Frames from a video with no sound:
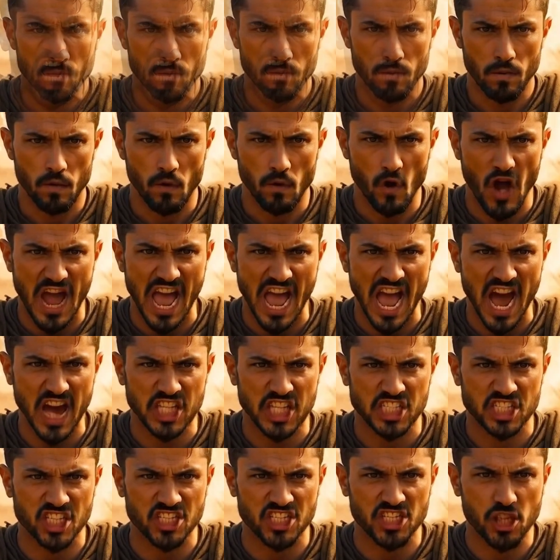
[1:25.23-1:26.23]
He
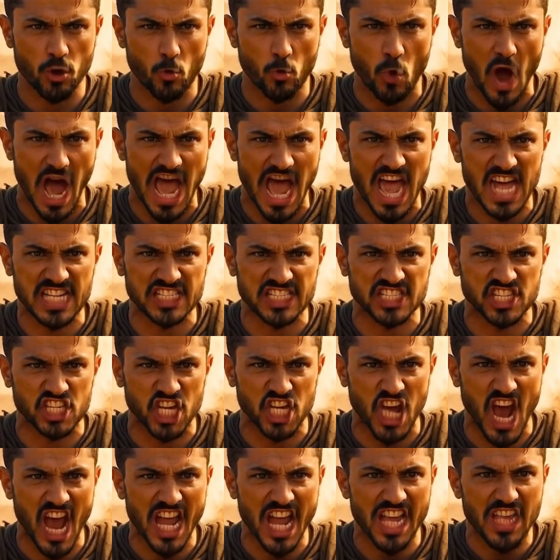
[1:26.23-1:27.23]
approached her calmly,
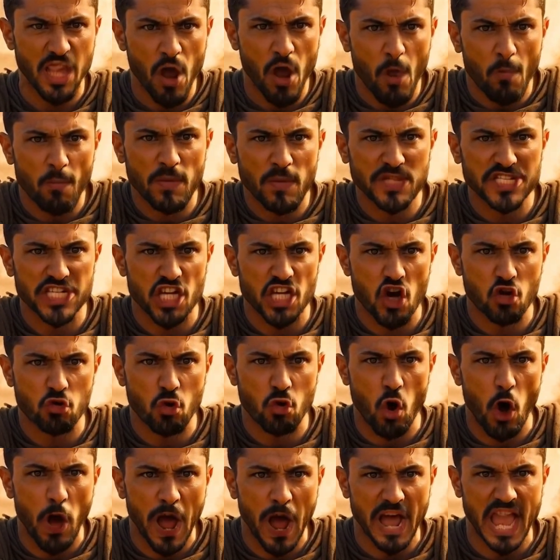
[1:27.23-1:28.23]
observing the tremors in
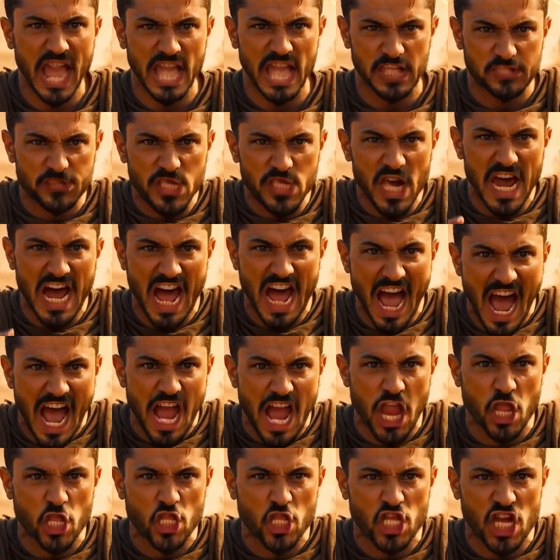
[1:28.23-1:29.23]
her body as she
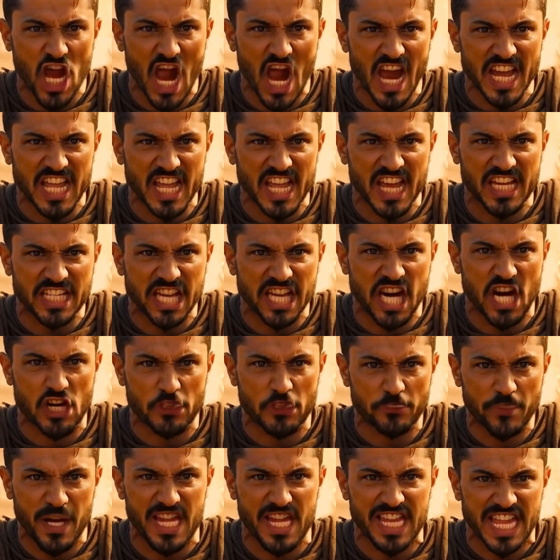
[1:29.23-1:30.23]
fought an internal
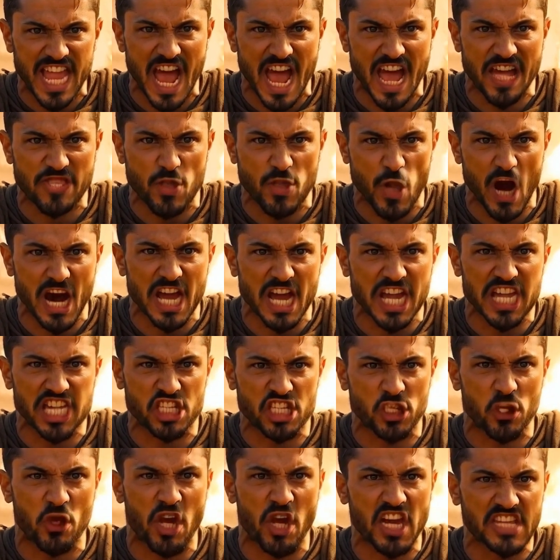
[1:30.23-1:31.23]
battle.
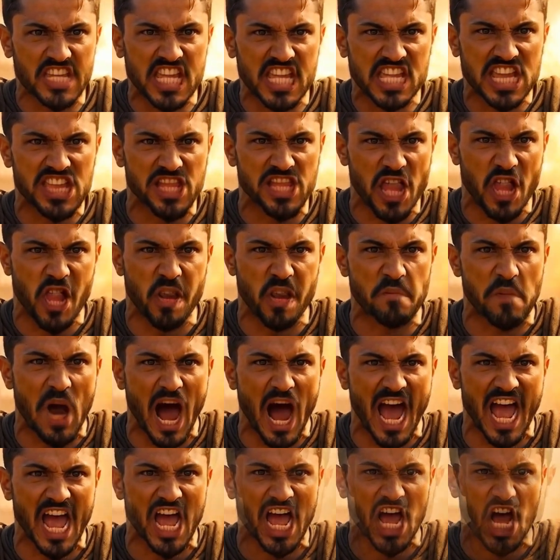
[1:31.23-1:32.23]
Kneeling before
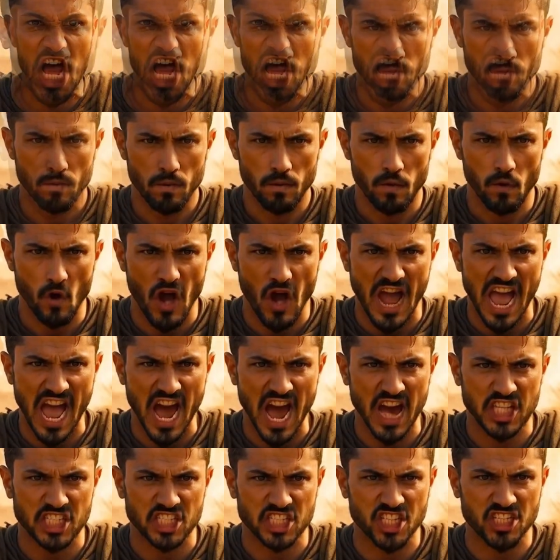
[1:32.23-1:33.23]
her, he began
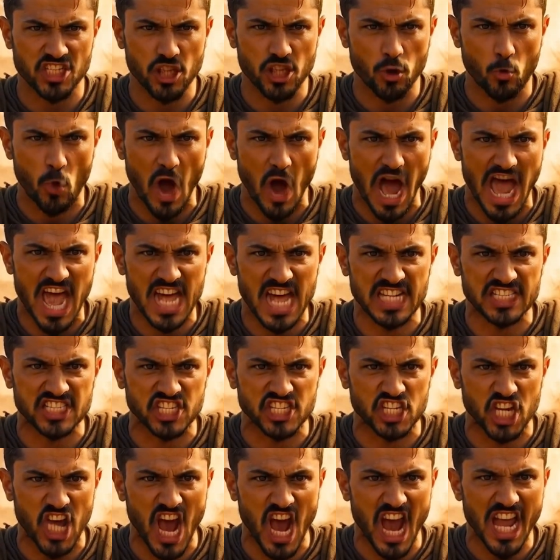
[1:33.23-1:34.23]
chanting softly,
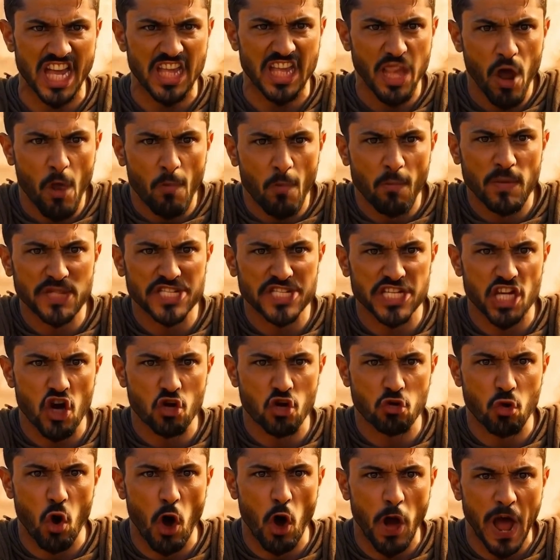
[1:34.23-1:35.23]
using ancient
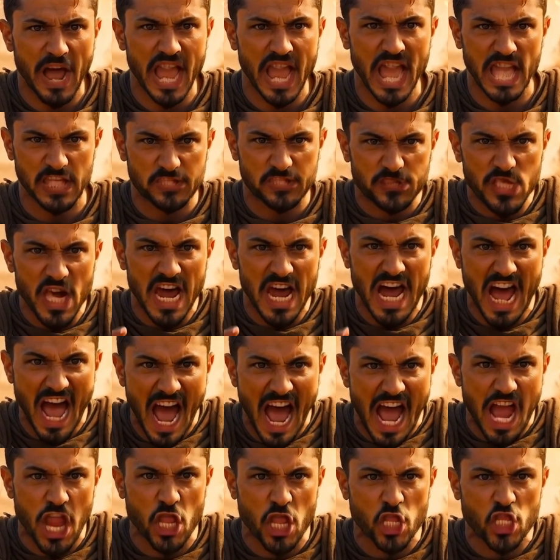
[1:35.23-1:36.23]
words passed down
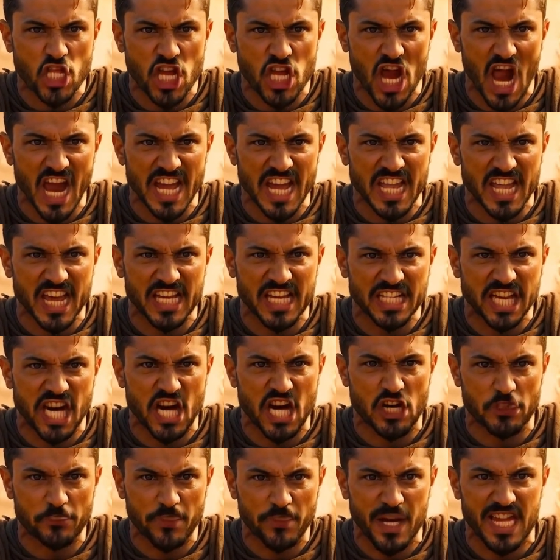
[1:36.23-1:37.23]
through generations of
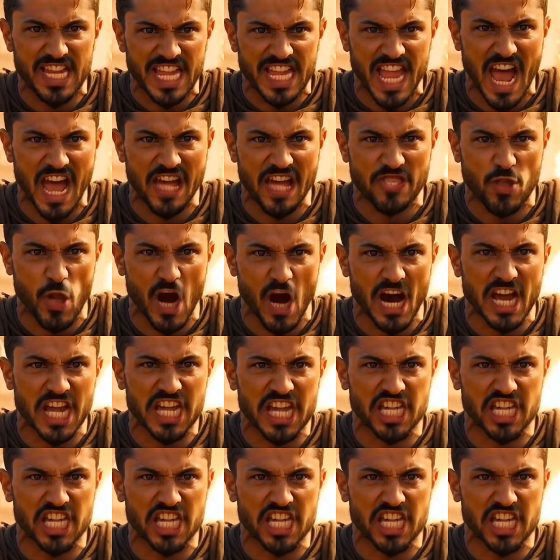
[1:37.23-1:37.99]
Zen masters.